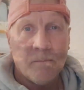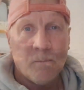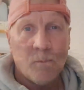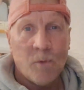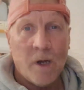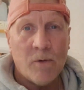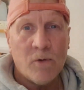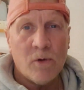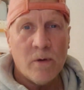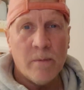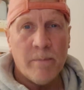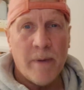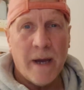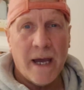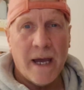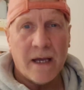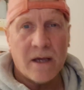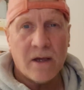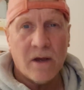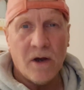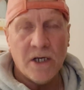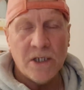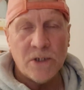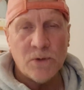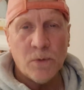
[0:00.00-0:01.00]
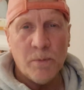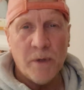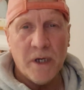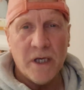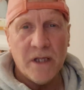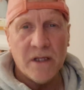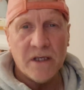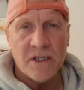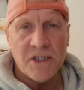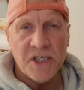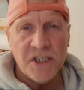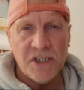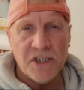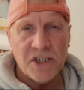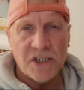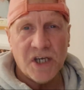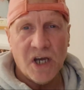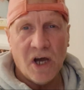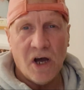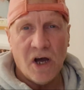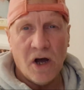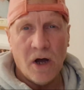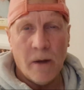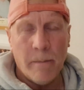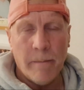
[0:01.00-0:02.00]
Welcome back, guys, with me, the Ginger
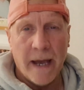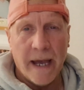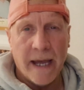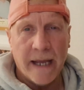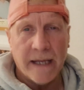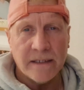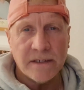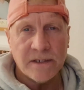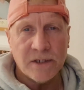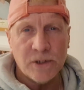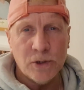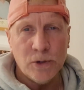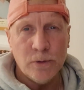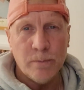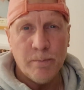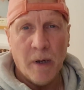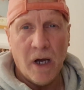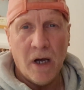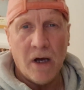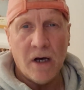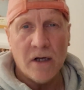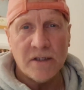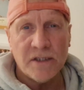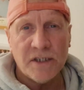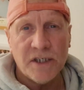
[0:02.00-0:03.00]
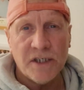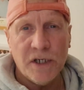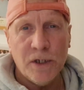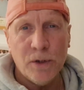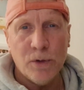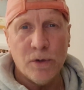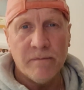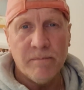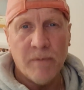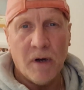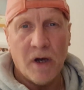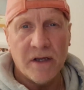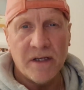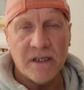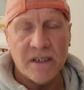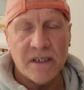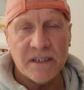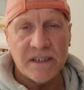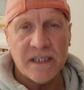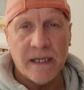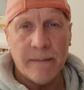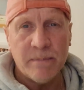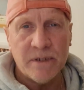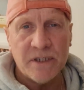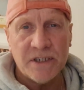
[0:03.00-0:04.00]
Carpman, to part 2 of my
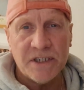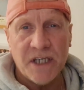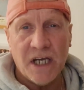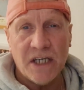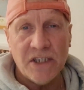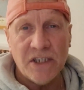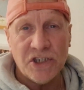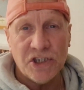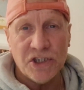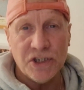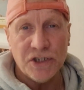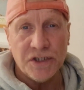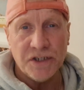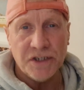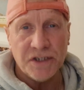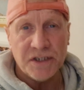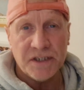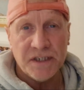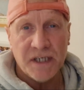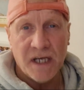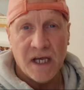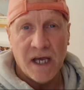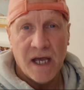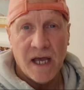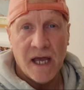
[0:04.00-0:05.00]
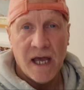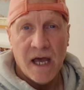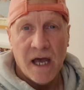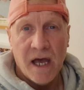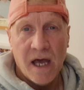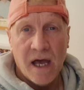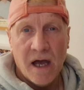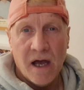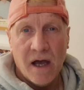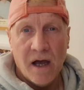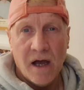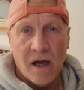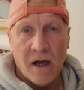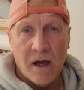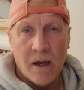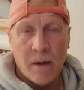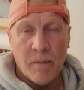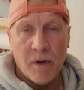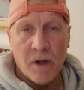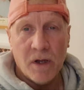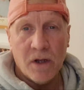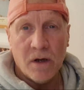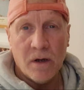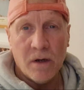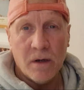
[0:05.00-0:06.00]
December sessions.
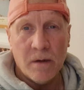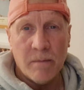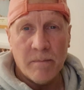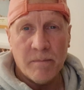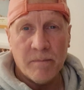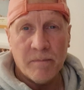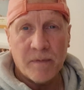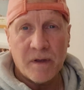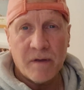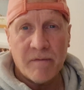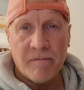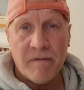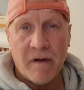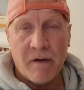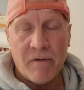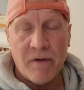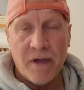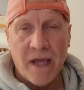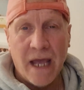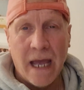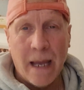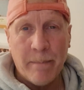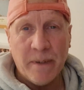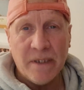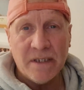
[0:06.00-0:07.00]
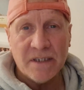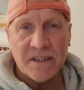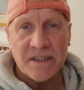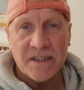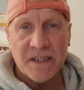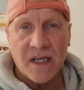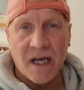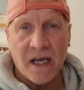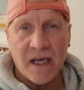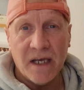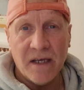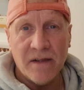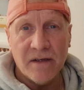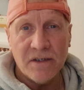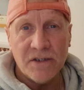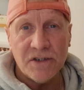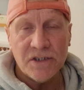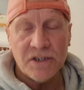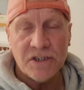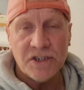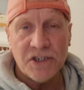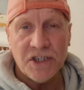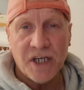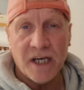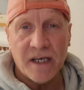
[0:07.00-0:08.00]
And I'm very happy to say that
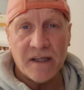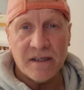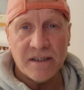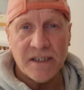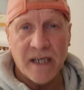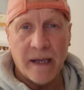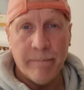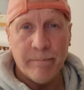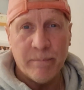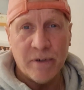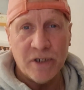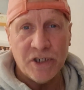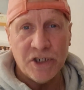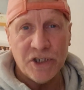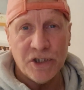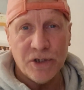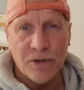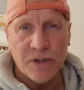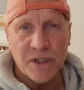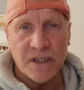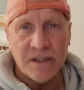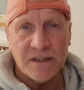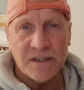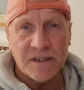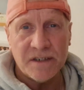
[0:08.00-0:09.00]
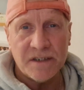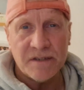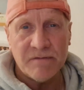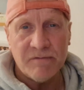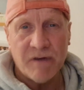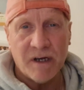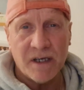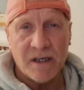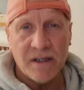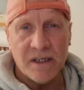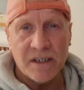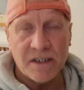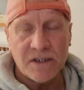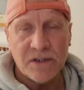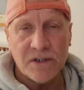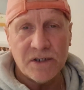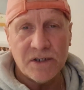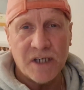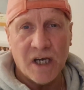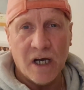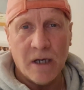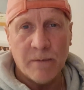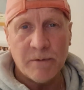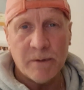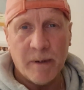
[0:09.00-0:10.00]
just check the temperature and it's reckon it could
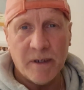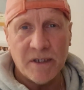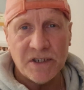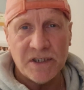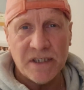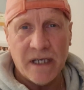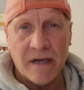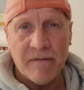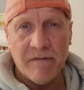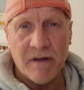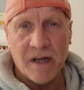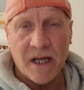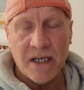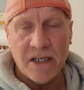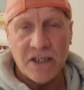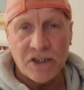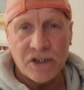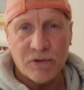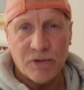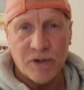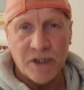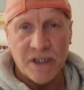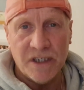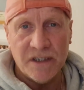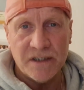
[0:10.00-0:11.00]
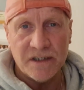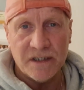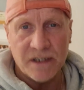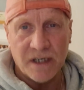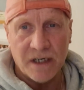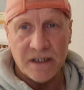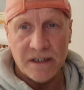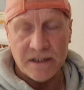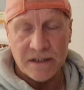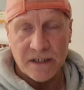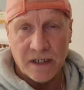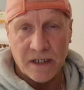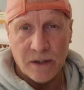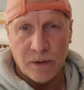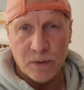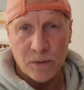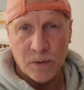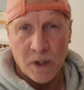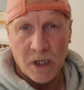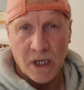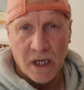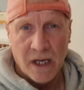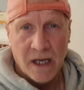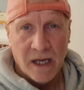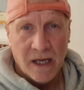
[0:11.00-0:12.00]
get up to about 7-8 degrees today, so
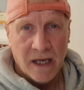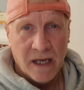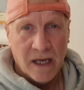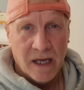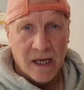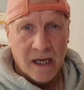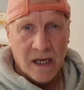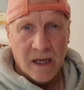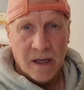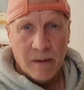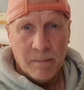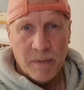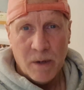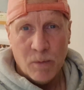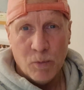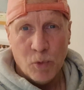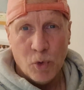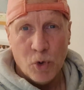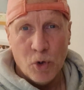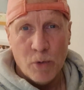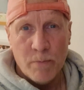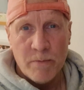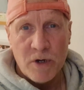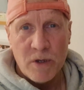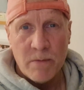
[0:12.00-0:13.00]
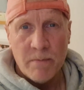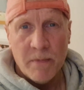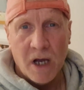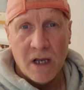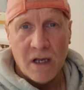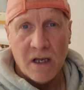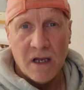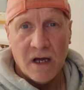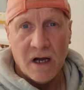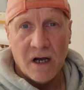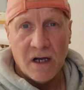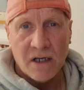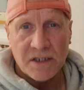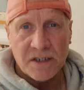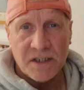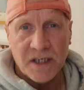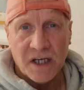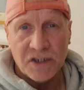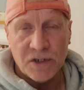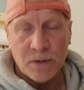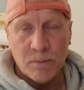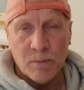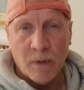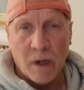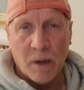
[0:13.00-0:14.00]
a bit warmer than my last
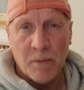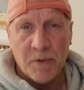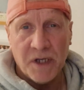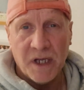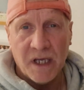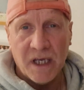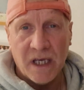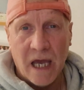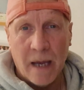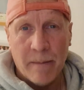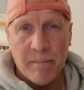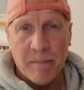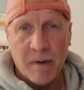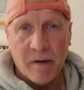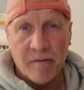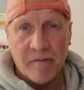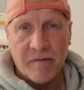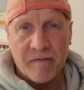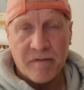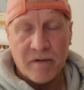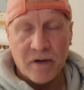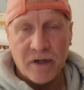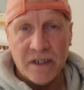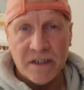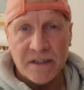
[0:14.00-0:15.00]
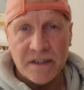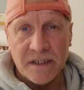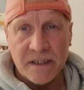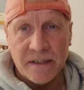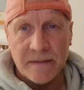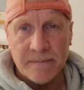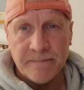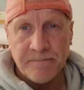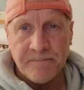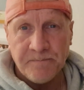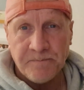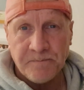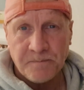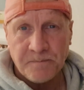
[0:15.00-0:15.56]
session where we didn't get above freezing.